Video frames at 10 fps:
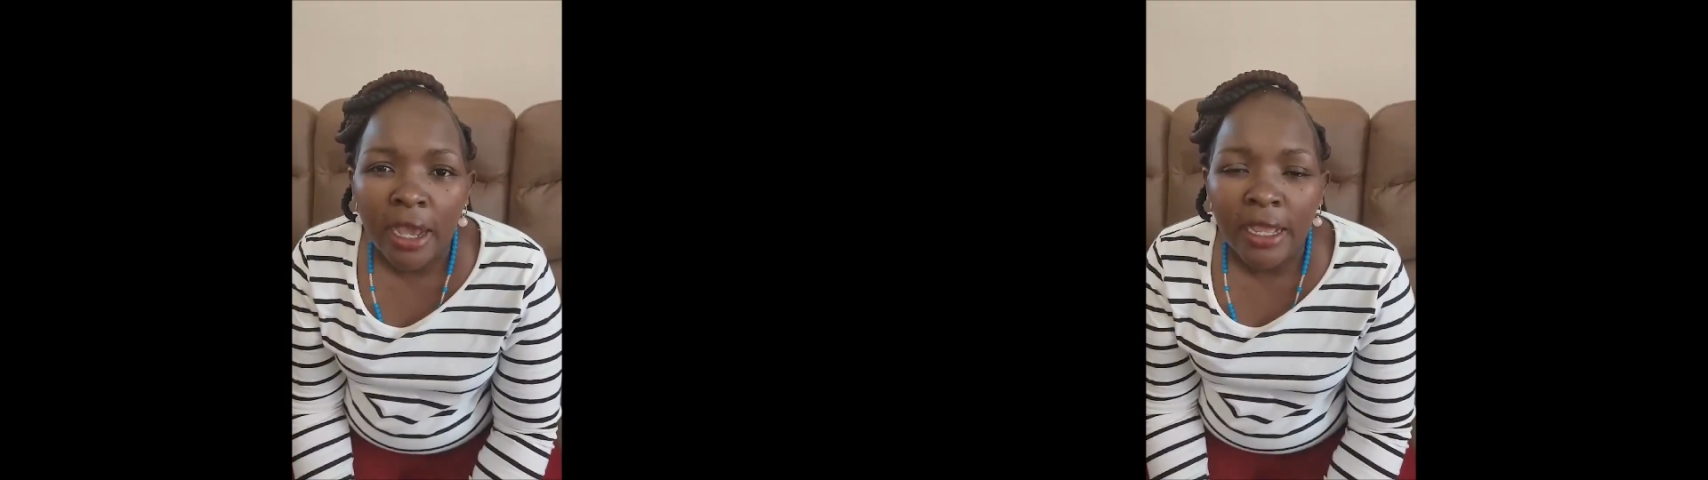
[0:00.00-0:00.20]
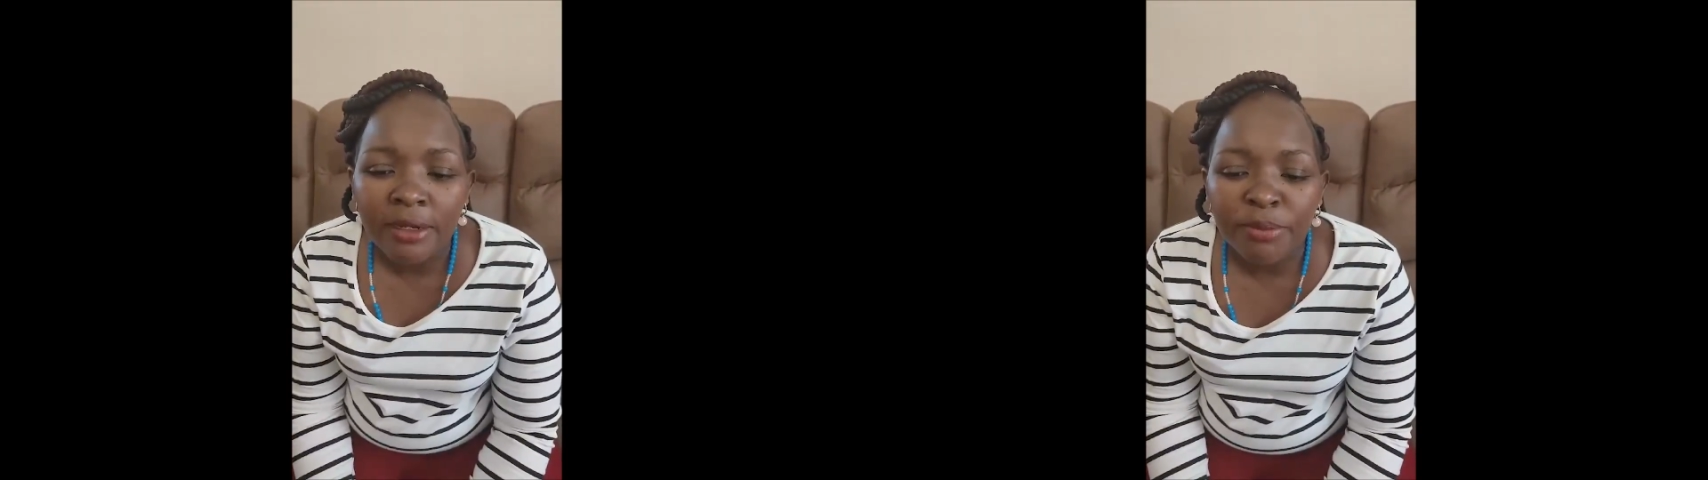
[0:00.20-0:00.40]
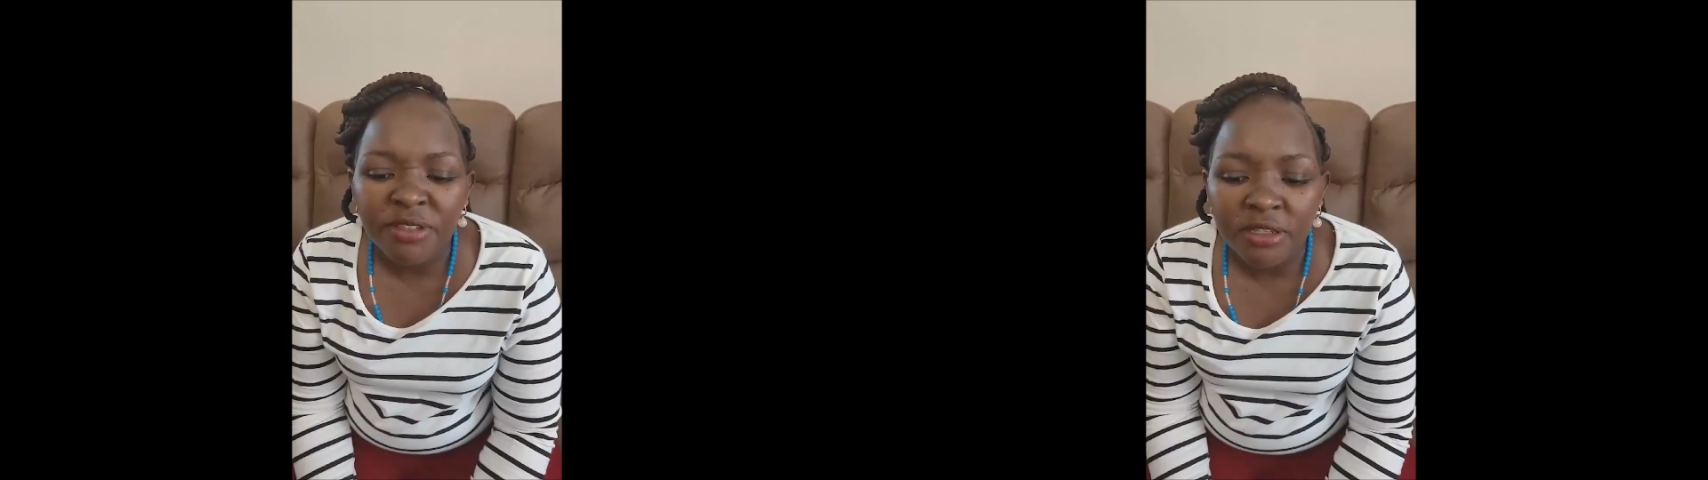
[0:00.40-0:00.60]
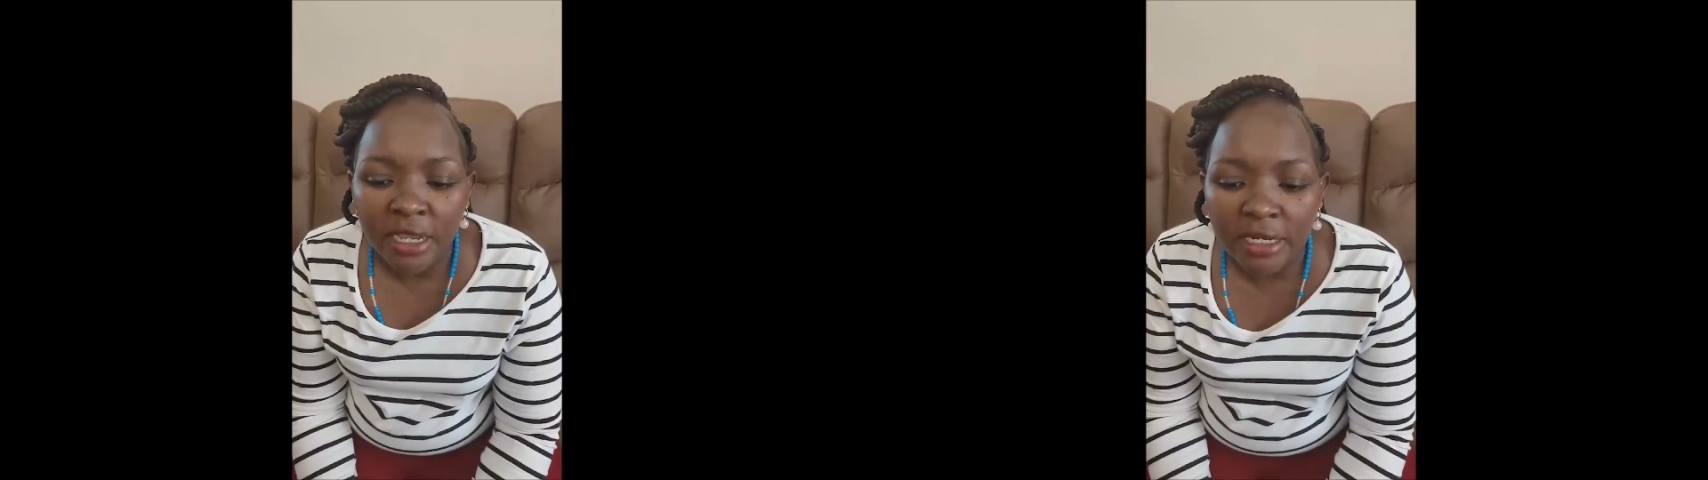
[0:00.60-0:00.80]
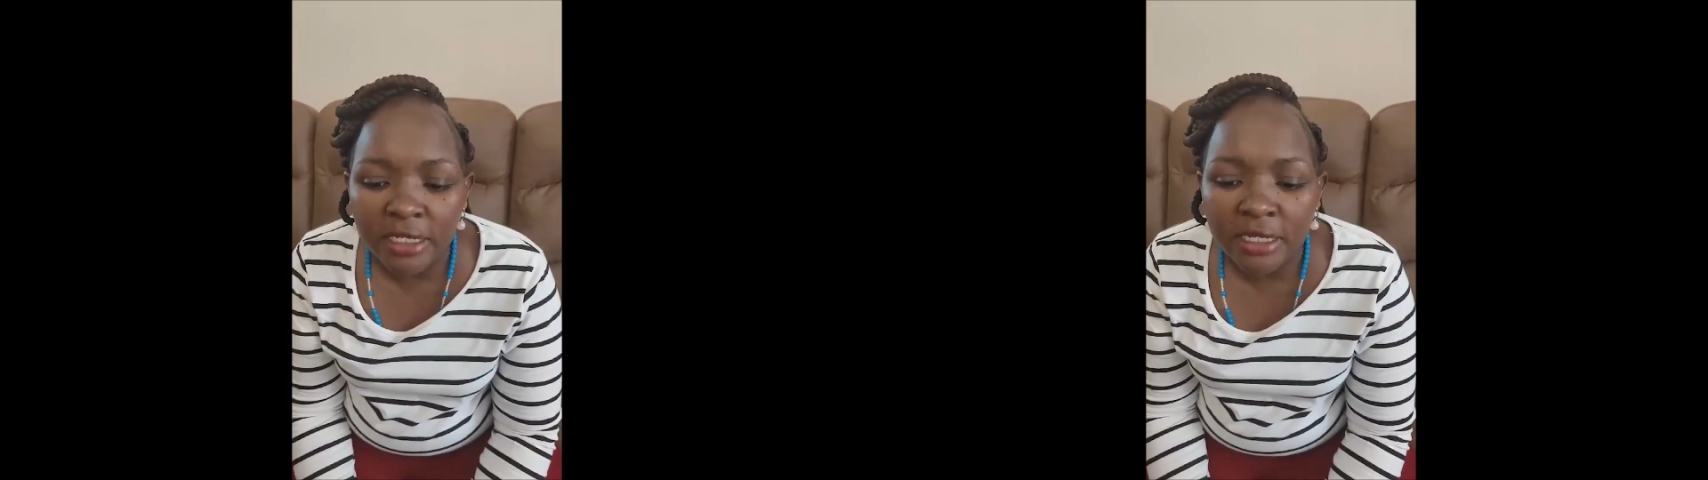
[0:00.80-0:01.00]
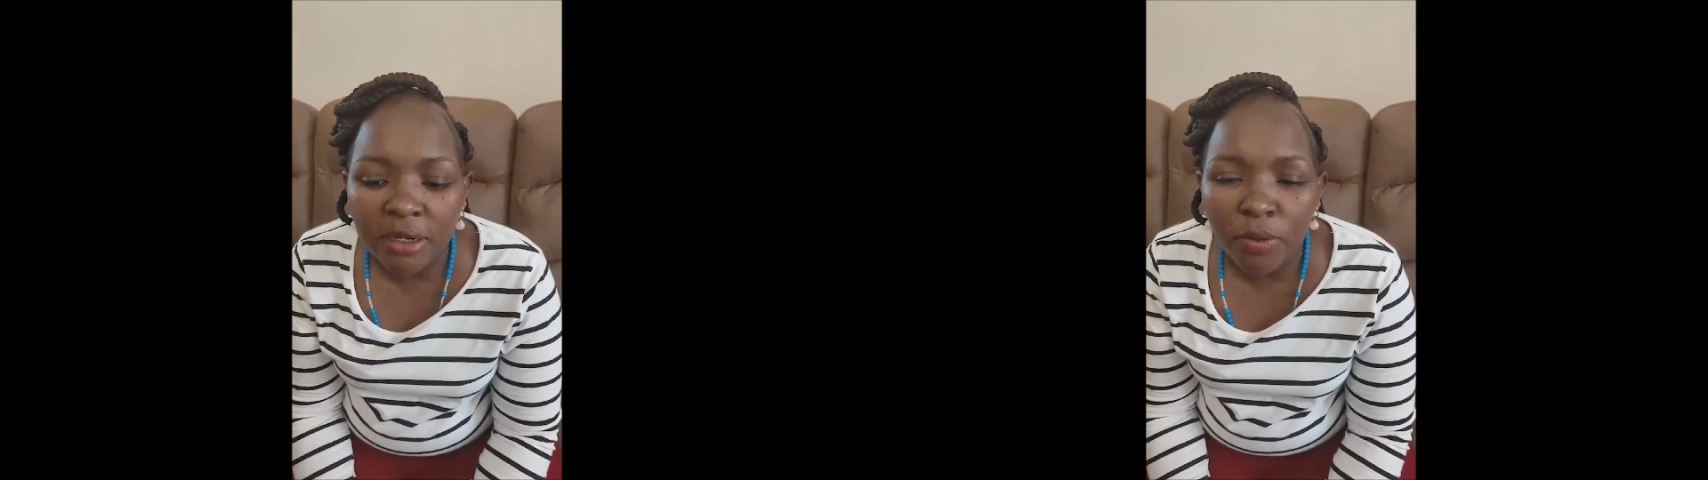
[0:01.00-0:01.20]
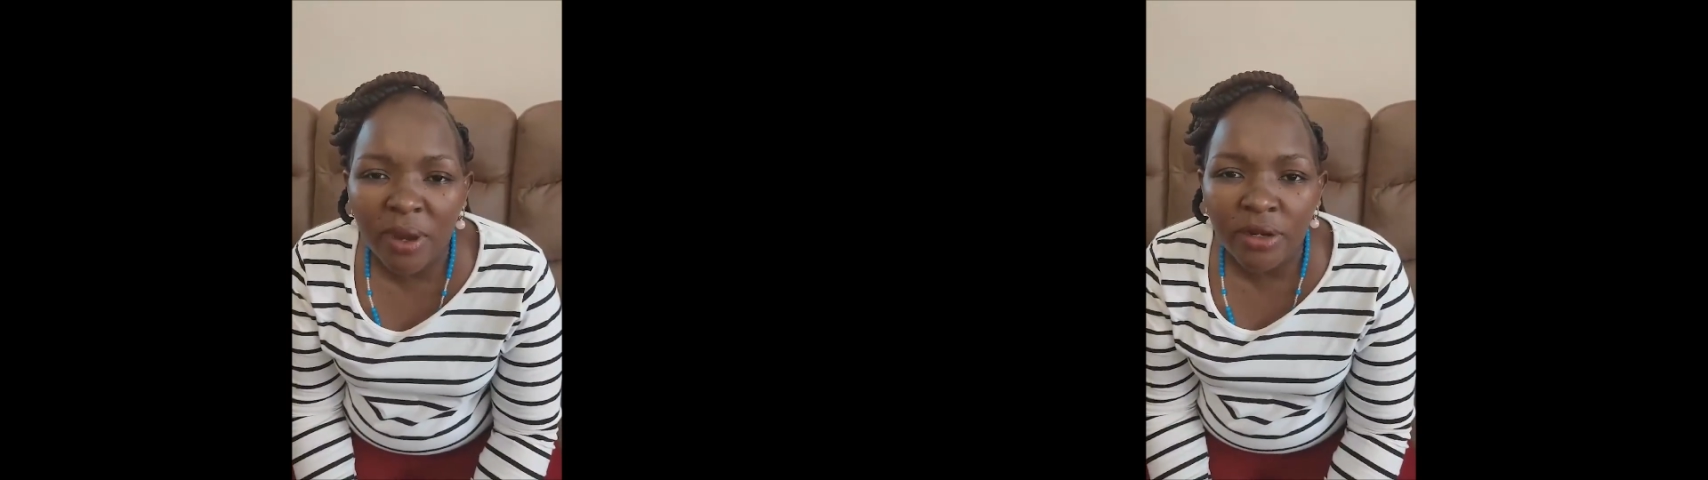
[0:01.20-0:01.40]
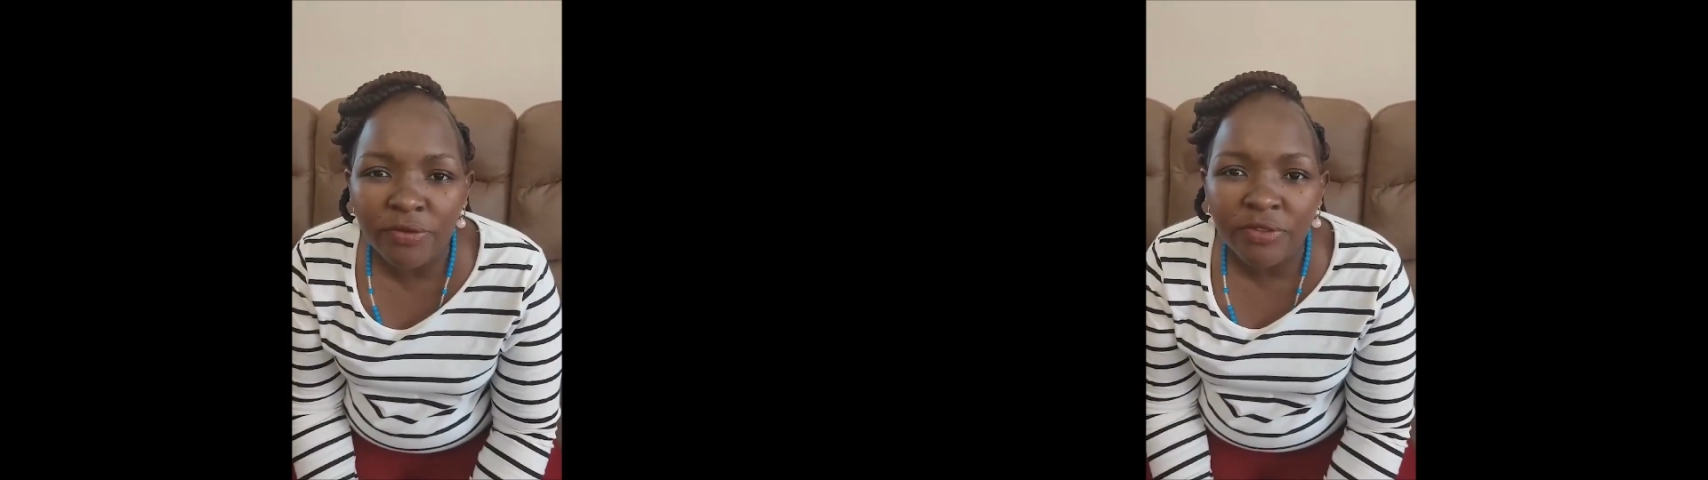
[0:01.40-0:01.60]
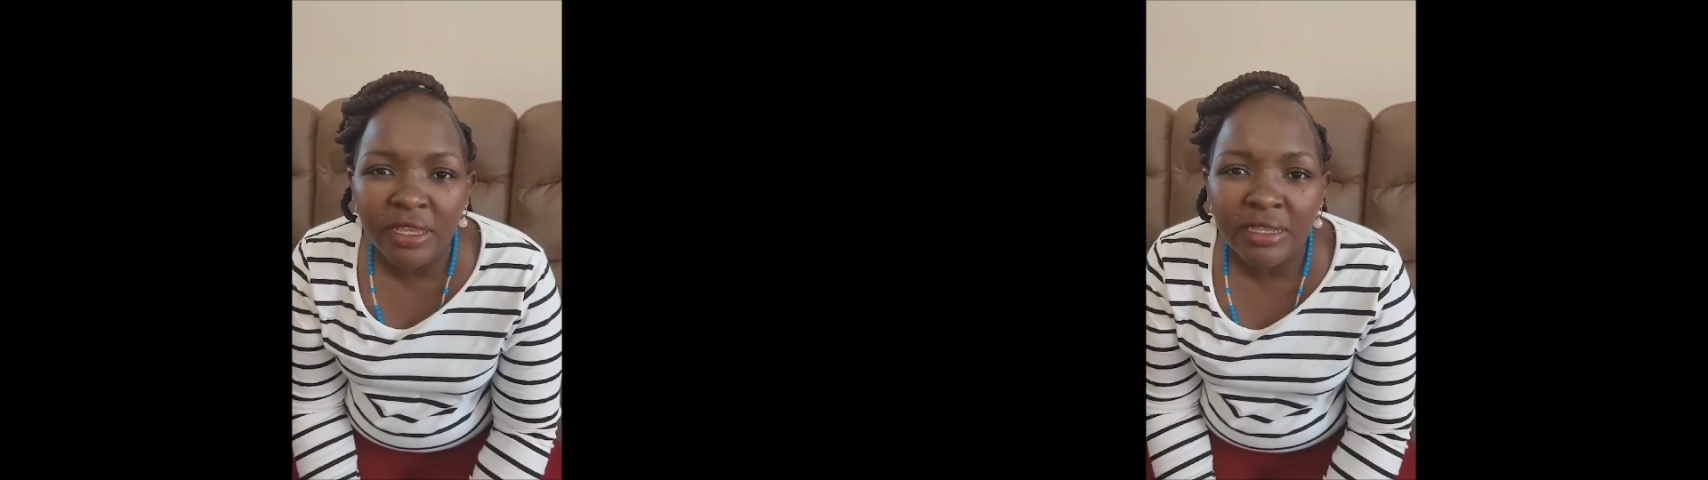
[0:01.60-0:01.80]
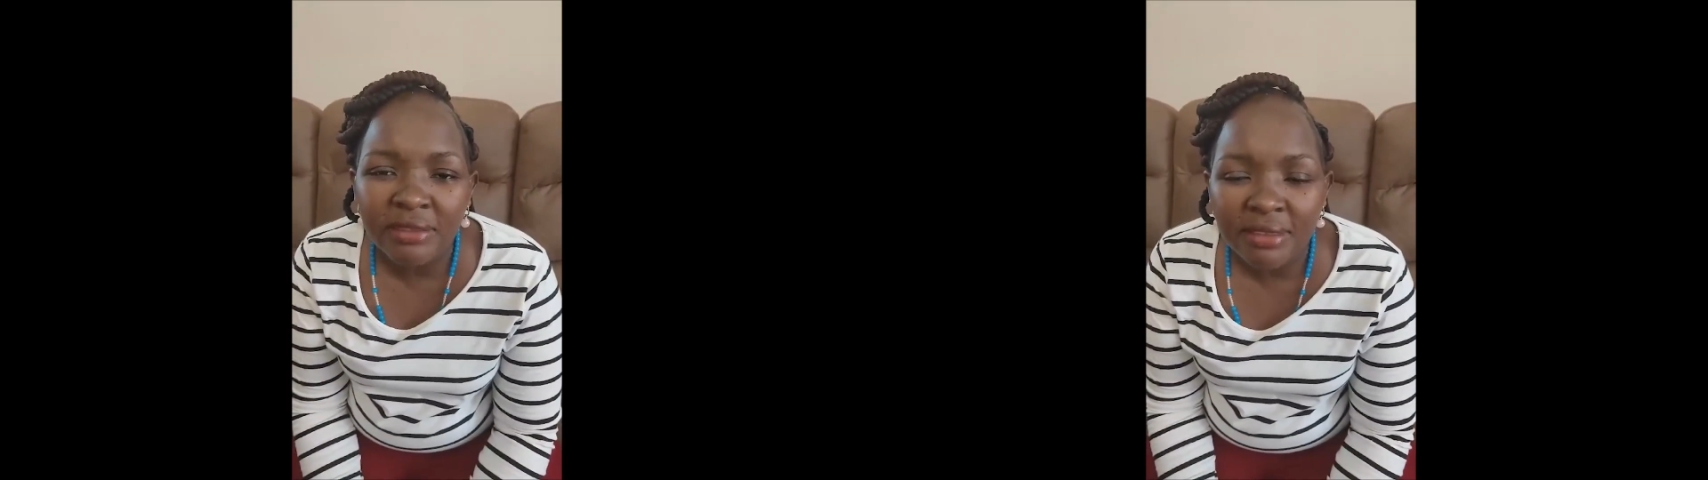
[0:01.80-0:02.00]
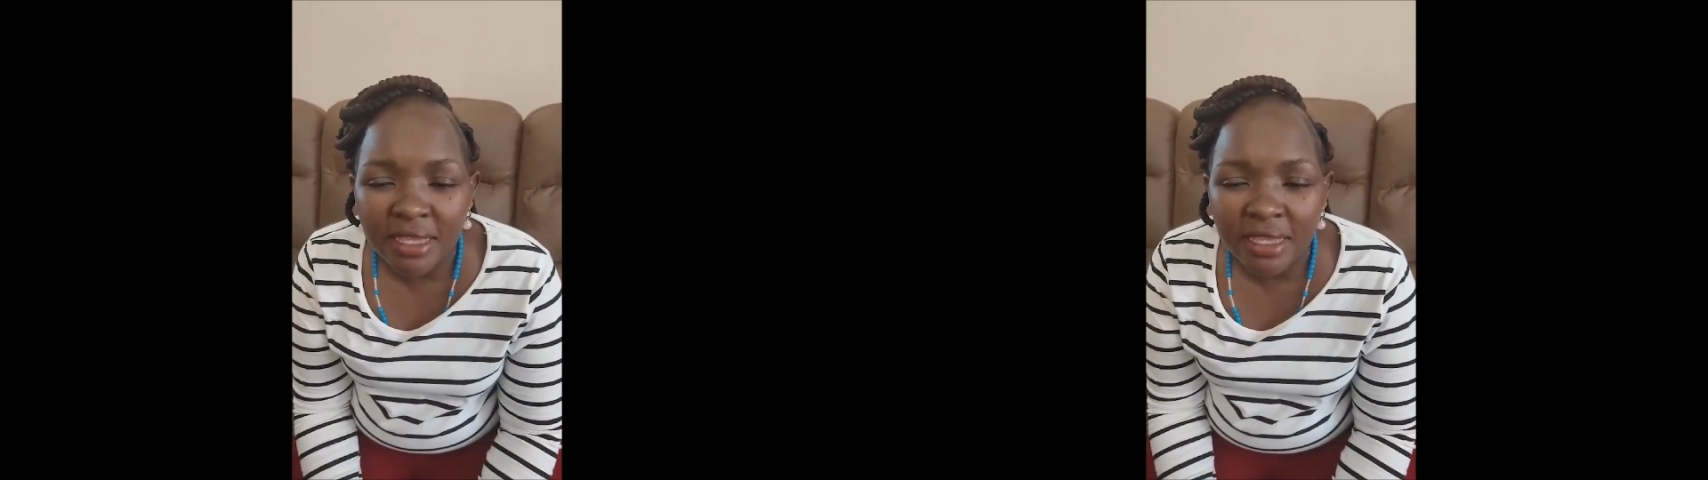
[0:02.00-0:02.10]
And basically, one of the